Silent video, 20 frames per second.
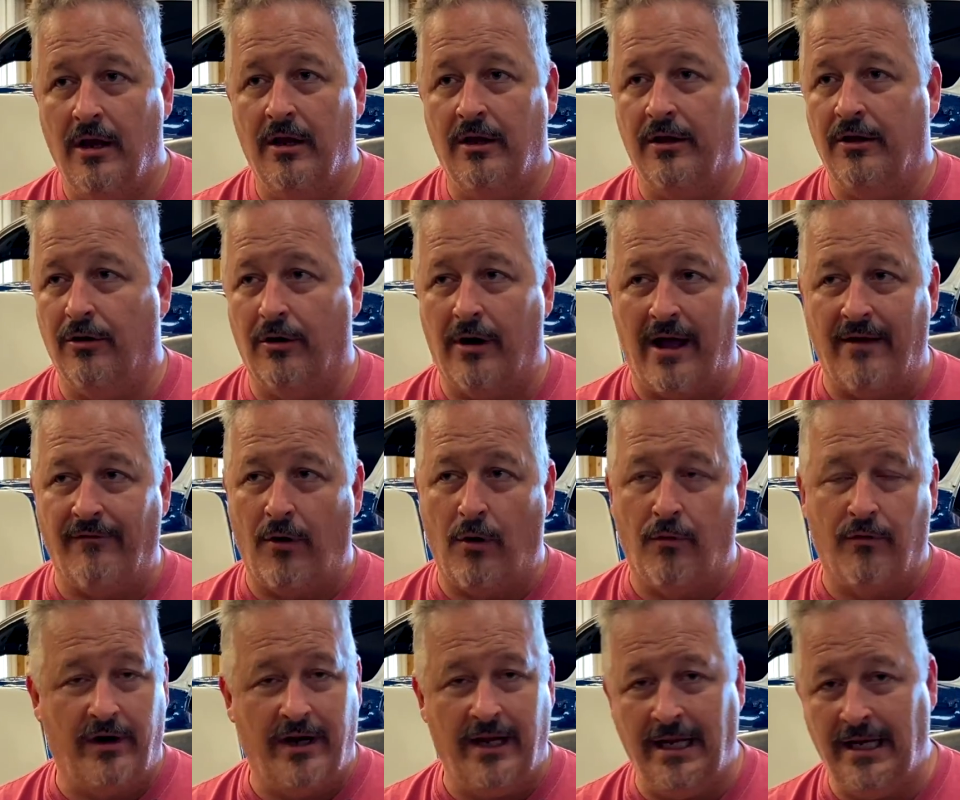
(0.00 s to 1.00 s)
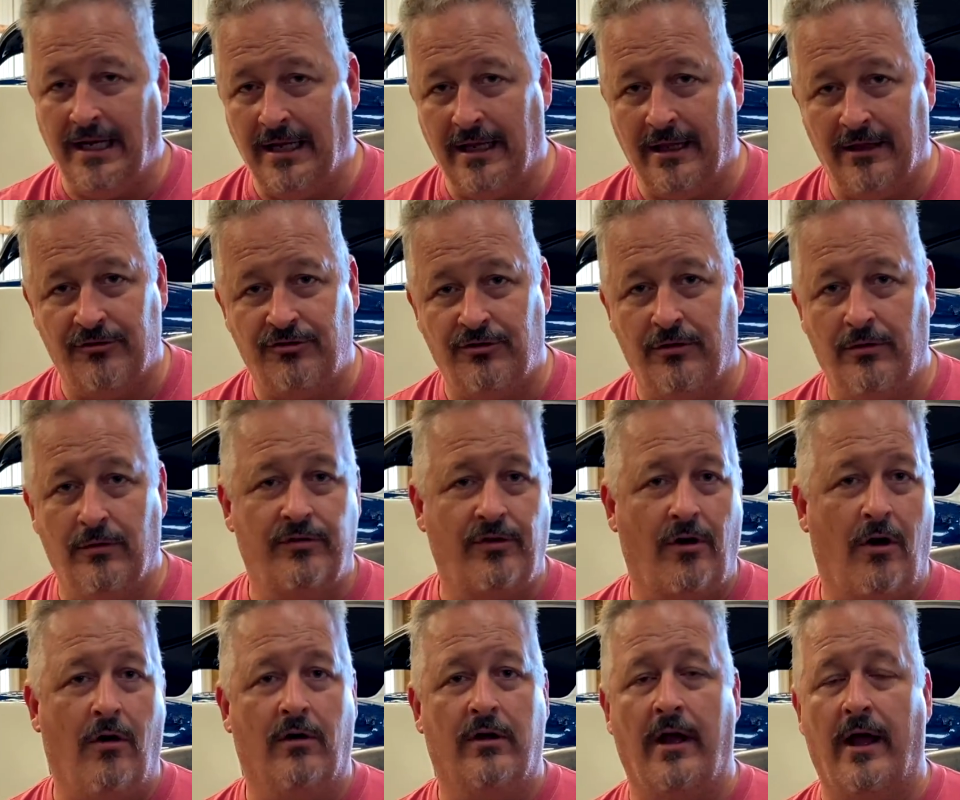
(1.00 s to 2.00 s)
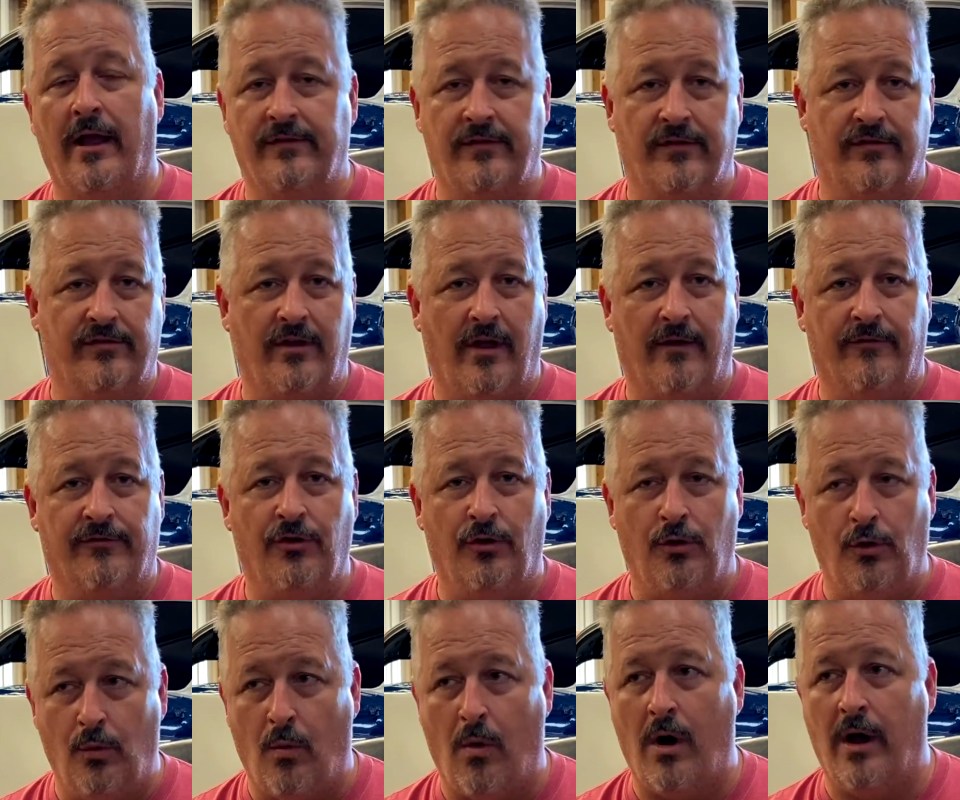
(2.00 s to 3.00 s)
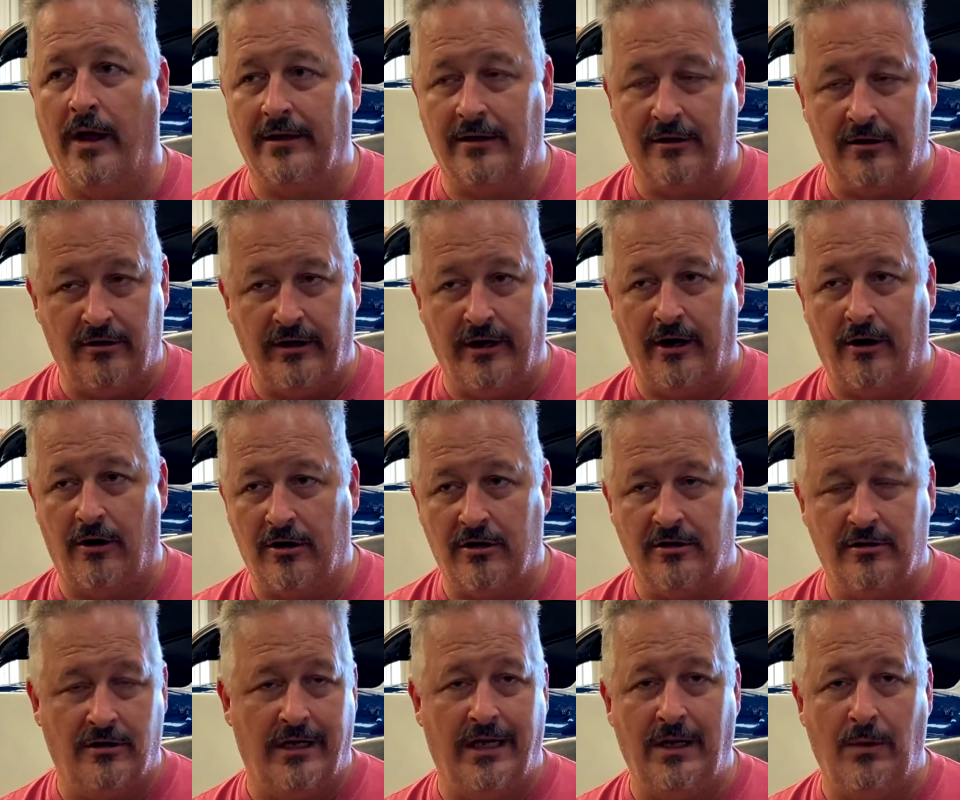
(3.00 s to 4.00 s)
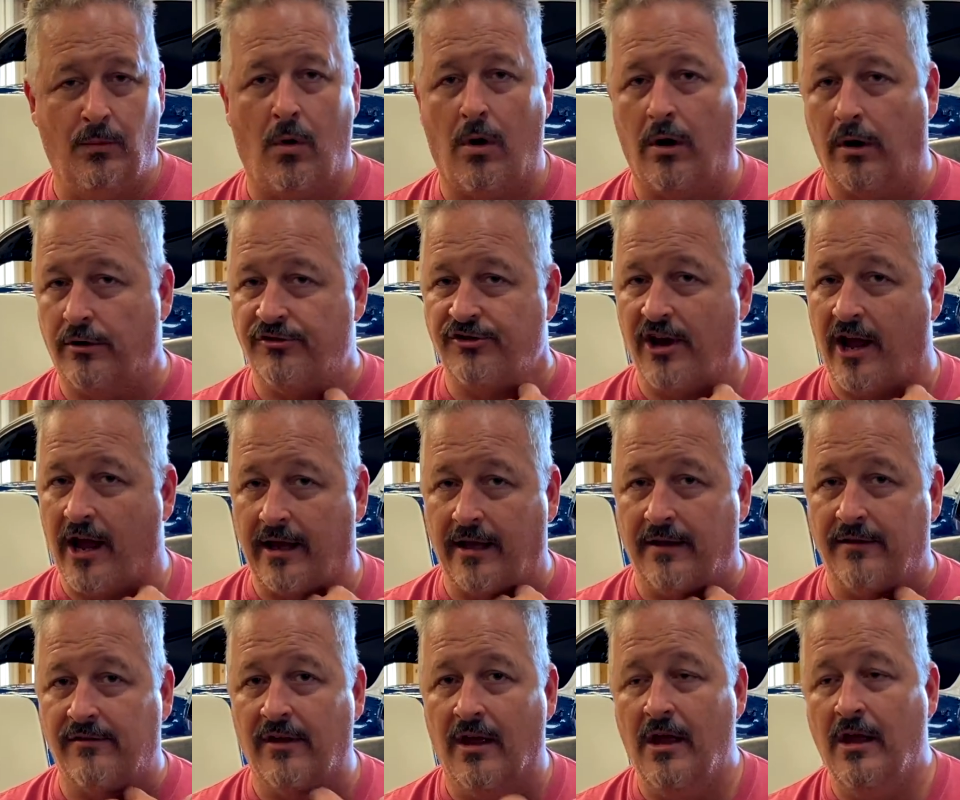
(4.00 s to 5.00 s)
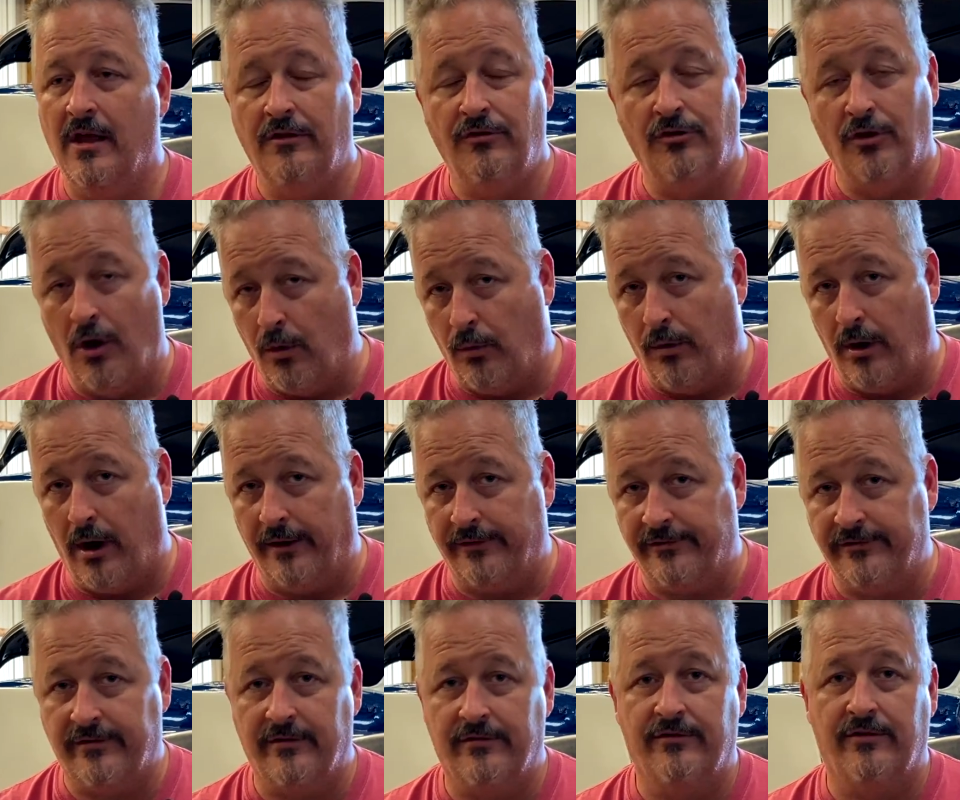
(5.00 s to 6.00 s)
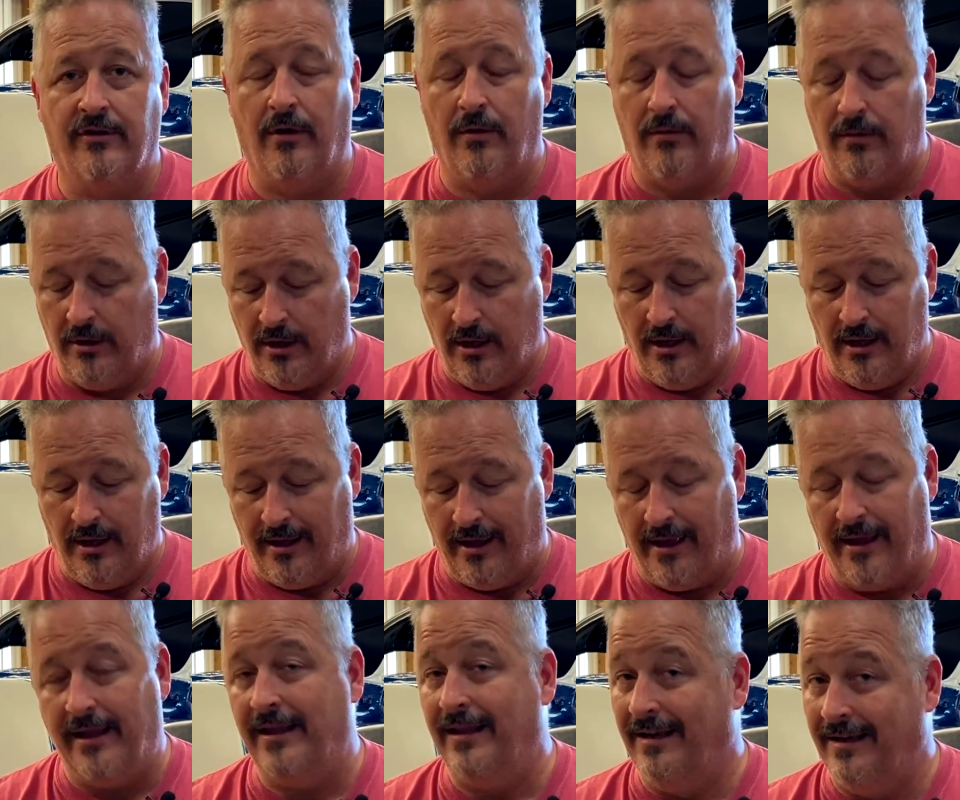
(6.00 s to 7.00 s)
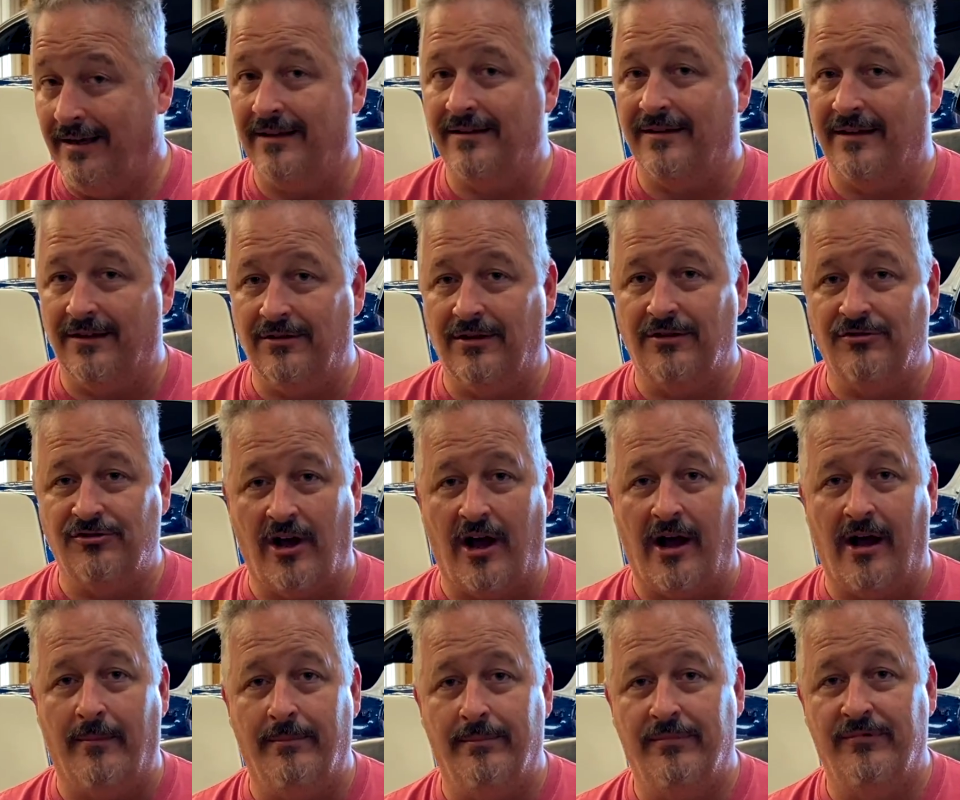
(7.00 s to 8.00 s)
You'll have overheating issues, all kinds of stuff. So you want clear, clean water jackets, no rust. So, and it did the job.